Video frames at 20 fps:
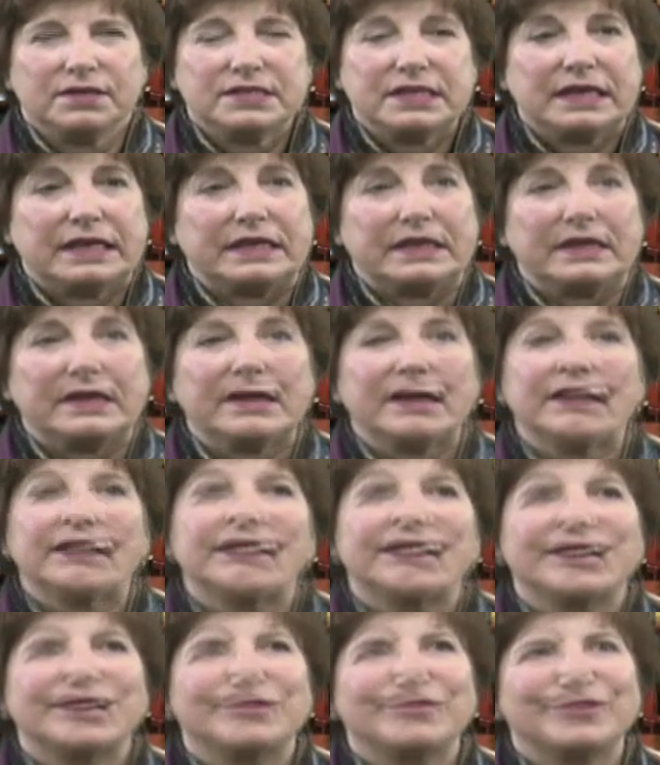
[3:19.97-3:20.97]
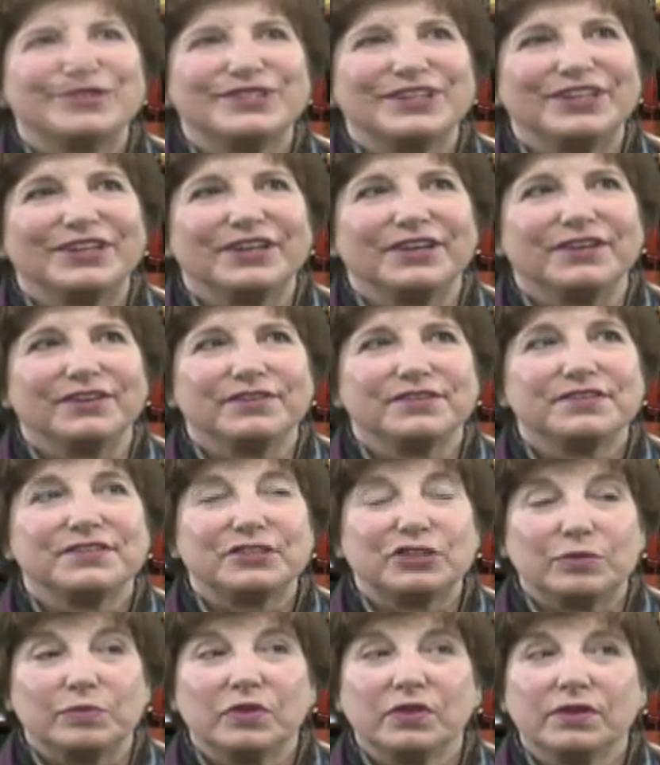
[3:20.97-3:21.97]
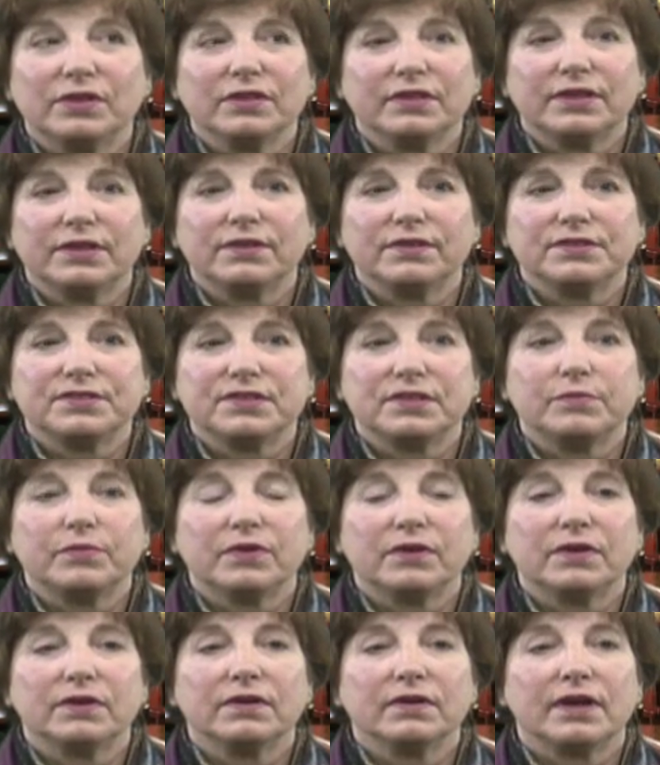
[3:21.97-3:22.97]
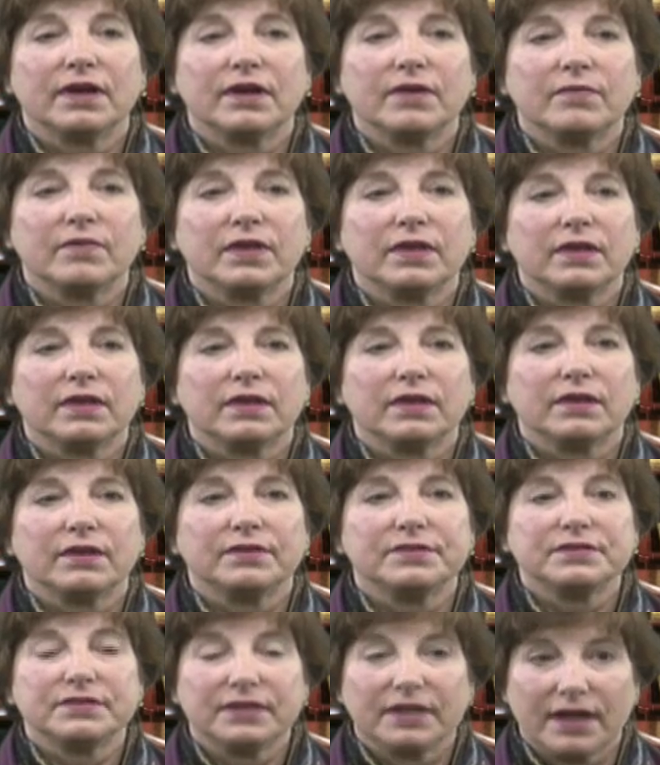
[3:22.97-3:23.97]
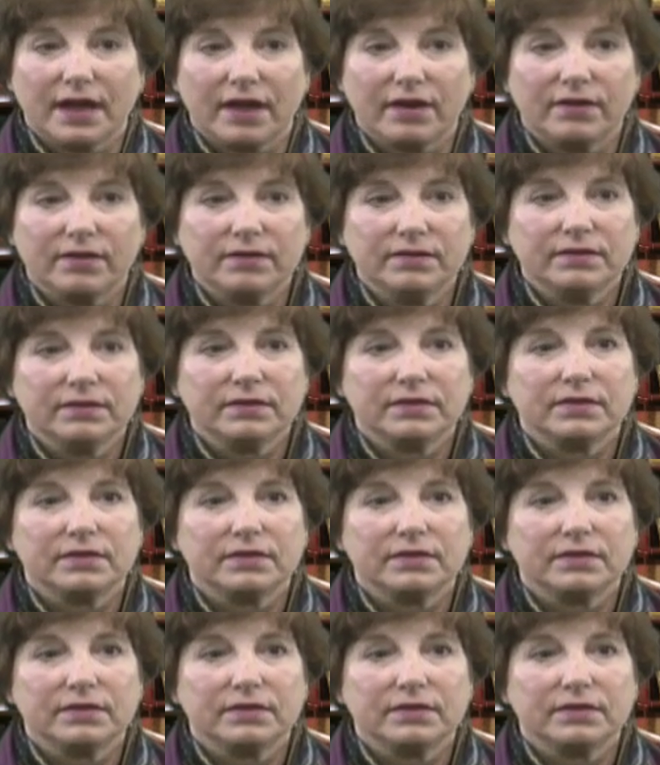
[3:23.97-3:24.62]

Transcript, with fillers: 10. I um, was in a similar literacy program in Seattle,